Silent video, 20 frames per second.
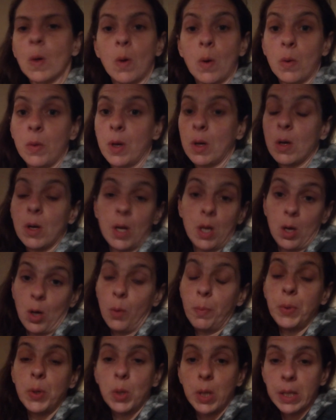Or they're going to
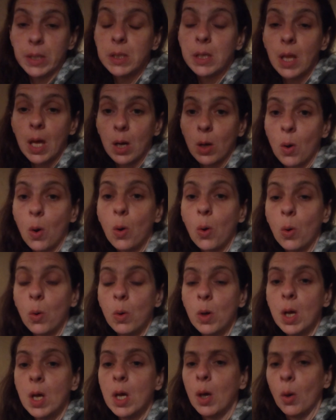help you get to that goal
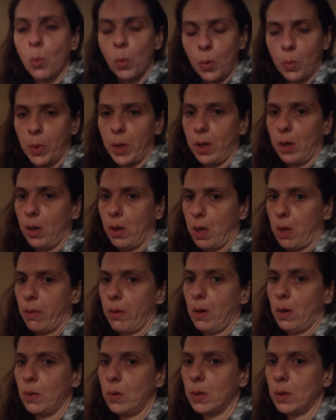one way or another.